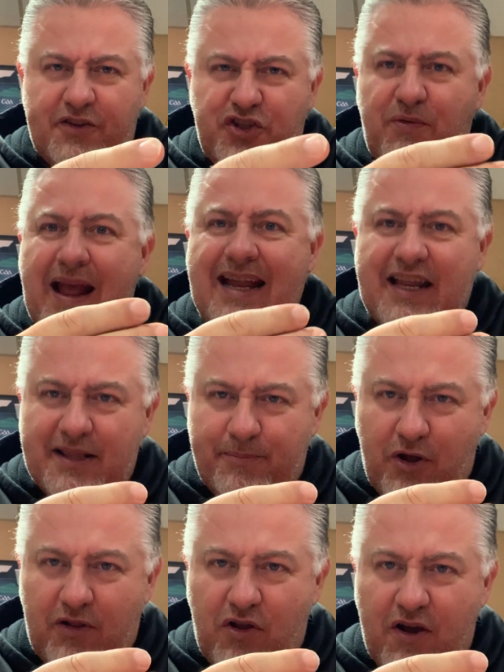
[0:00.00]
tracking the
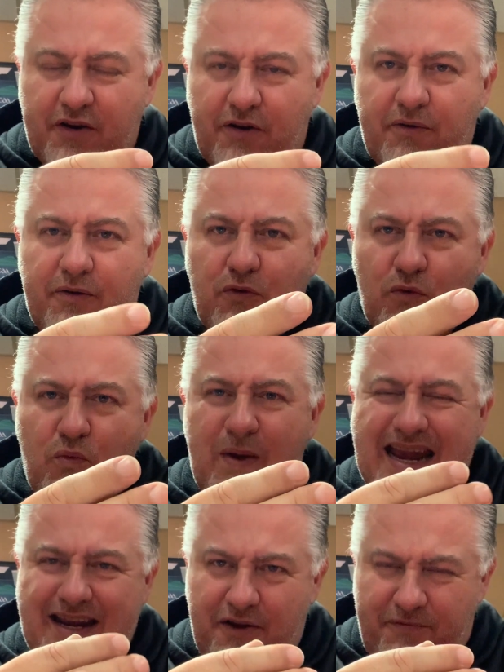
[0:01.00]
ball longer,
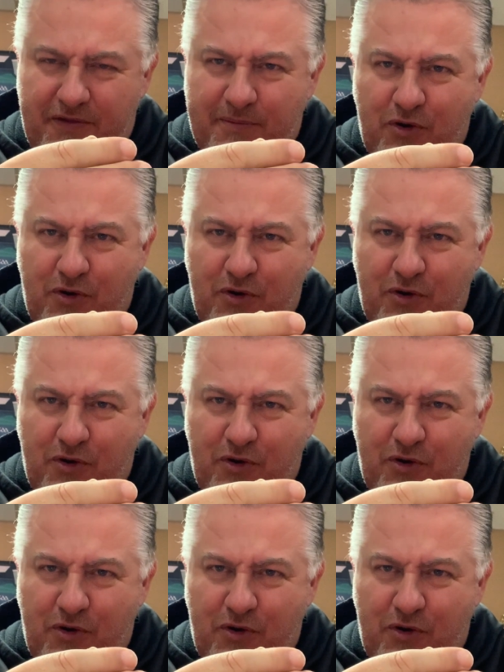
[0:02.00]
waiting for the